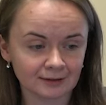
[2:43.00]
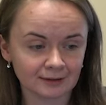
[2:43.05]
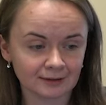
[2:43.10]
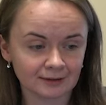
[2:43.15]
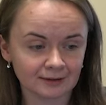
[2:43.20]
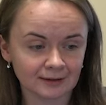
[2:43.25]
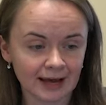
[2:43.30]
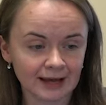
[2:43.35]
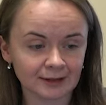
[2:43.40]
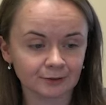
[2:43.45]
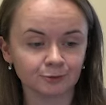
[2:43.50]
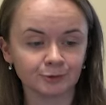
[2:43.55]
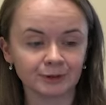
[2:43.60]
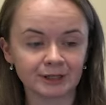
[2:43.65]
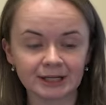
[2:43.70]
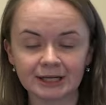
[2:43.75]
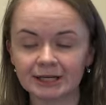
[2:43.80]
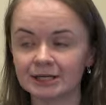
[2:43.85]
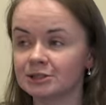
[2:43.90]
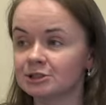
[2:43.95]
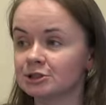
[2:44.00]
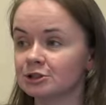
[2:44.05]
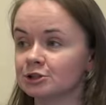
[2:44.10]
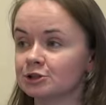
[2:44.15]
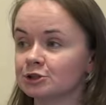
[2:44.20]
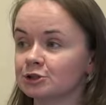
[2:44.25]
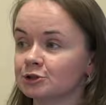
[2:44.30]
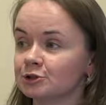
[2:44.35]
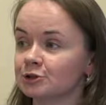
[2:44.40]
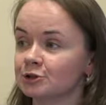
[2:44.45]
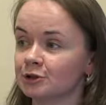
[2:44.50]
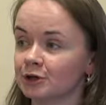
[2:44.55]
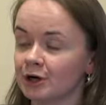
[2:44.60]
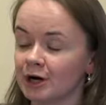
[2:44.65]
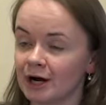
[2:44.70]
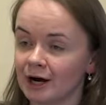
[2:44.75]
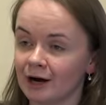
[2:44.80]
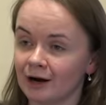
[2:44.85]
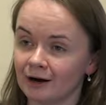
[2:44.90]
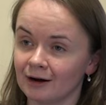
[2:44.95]
that we need to
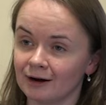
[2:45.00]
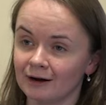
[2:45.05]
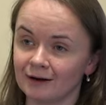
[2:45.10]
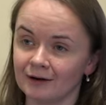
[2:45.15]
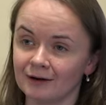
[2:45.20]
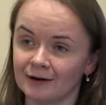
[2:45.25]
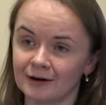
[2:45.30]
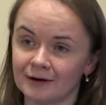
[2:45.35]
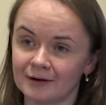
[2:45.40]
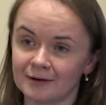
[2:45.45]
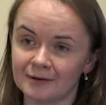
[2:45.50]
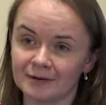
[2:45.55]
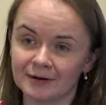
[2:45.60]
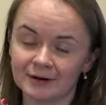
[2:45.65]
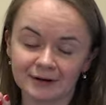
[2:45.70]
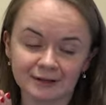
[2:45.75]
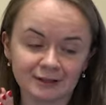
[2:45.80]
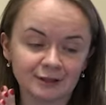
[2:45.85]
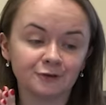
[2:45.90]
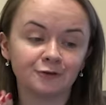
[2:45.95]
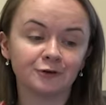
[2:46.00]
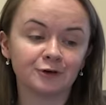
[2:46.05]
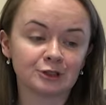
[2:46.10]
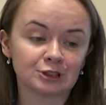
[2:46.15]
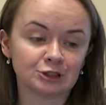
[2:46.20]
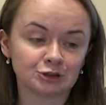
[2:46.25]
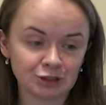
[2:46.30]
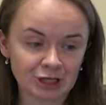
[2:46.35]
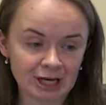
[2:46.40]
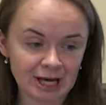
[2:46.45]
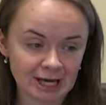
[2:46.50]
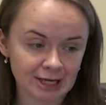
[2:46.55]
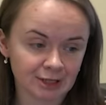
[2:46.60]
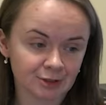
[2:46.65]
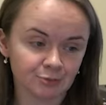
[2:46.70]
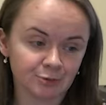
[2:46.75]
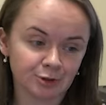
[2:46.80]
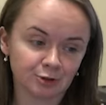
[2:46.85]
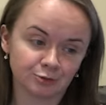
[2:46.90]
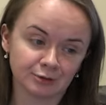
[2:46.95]

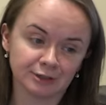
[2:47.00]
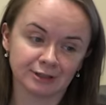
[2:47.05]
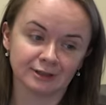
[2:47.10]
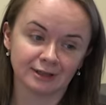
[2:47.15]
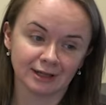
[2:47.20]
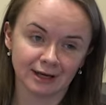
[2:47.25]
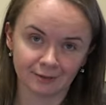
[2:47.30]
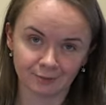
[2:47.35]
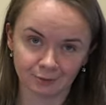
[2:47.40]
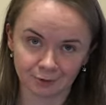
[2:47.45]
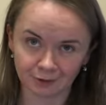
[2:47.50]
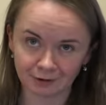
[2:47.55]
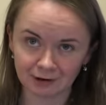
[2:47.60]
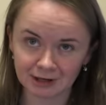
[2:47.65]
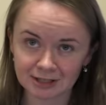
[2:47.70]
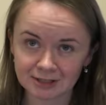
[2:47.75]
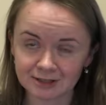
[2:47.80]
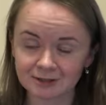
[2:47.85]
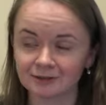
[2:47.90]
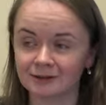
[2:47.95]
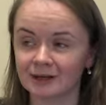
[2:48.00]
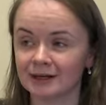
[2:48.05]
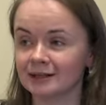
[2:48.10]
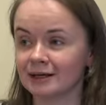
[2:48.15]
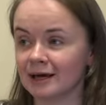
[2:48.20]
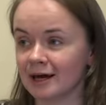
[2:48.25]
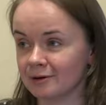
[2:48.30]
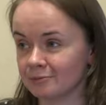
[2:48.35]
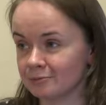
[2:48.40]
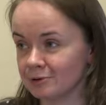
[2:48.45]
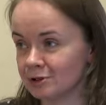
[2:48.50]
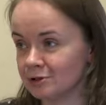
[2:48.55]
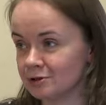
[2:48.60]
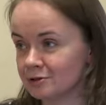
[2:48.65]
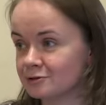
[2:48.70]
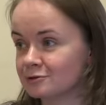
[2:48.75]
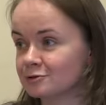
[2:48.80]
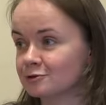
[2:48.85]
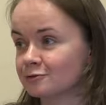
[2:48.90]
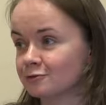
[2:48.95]
differentiate between libraries that can be
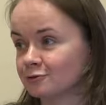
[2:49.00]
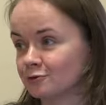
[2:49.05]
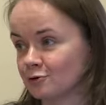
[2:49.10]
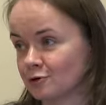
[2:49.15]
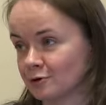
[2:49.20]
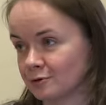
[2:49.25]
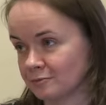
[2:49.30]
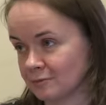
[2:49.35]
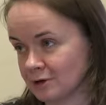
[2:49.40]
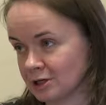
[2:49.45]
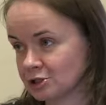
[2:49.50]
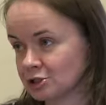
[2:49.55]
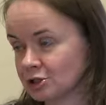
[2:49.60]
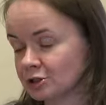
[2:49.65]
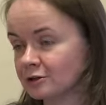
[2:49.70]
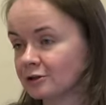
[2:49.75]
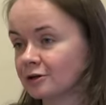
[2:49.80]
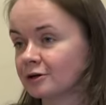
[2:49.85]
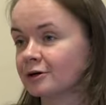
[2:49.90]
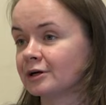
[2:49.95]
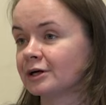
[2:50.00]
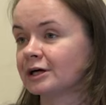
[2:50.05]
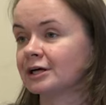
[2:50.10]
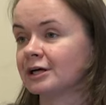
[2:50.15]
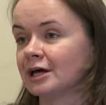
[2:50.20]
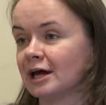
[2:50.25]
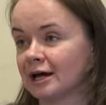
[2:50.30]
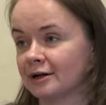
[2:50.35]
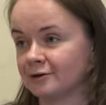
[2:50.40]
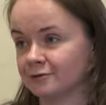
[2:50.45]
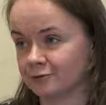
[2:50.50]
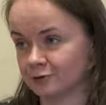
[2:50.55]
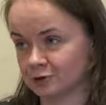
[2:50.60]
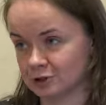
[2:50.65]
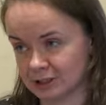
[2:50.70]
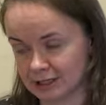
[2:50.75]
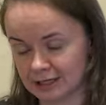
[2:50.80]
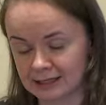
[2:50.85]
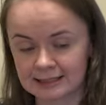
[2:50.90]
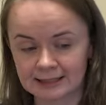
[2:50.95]
used for machine learning and for
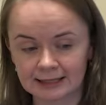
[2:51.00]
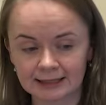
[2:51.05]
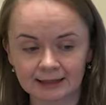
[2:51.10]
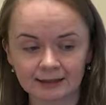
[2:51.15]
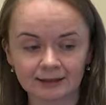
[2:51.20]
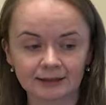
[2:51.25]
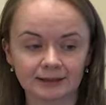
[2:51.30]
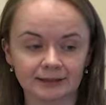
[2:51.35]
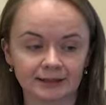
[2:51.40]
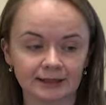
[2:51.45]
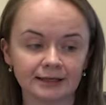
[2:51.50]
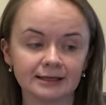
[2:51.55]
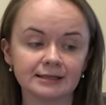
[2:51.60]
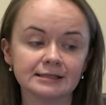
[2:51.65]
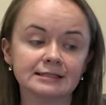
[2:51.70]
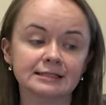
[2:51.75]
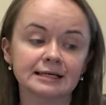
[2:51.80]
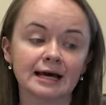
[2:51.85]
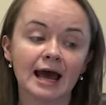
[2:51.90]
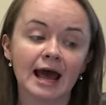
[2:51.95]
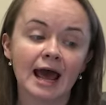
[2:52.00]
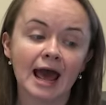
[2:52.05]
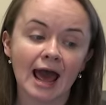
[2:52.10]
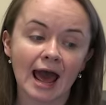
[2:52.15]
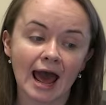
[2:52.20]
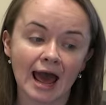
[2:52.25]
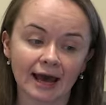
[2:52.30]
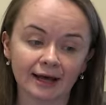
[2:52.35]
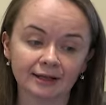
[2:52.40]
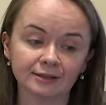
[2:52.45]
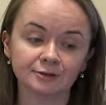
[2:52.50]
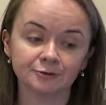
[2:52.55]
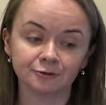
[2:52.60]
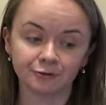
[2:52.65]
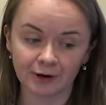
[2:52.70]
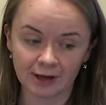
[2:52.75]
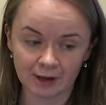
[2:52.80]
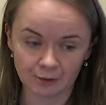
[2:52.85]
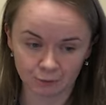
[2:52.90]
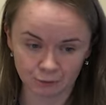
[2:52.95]
text analytics and
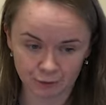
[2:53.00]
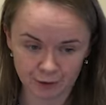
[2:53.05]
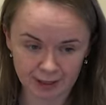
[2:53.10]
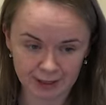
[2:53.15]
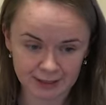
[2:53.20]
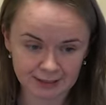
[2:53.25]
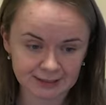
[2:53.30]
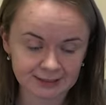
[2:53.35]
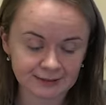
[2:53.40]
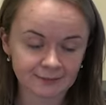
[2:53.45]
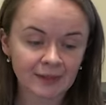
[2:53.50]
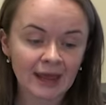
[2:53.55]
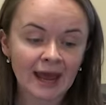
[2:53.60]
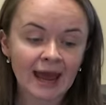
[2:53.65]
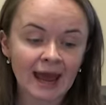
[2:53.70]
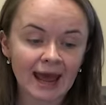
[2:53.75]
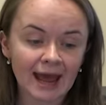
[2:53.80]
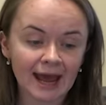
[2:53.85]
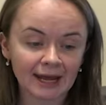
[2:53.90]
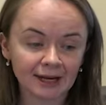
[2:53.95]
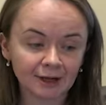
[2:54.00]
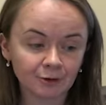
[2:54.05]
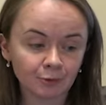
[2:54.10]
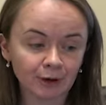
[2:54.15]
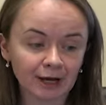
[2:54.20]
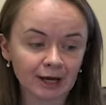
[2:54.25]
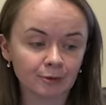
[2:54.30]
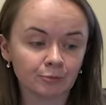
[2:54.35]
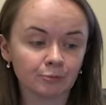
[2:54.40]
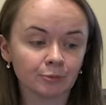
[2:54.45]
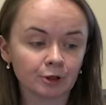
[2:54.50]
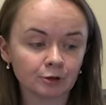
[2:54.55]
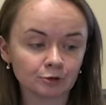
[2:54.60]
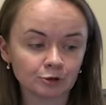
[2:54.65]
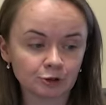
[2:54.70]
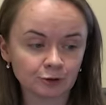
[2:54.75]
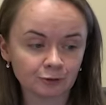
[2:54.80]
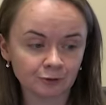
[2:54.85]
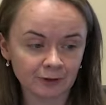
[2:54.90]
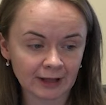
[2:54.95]
frameworks. Anyway,
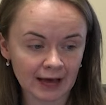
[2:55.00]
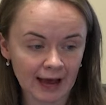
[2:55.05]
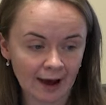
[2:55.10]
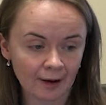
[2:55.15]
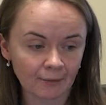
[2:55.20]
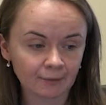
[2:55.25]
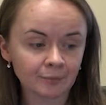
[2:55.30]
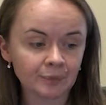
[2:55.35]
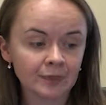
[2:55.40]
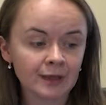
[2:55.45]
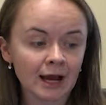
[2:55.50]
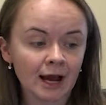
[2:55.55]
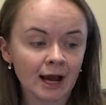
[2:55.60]
most of them,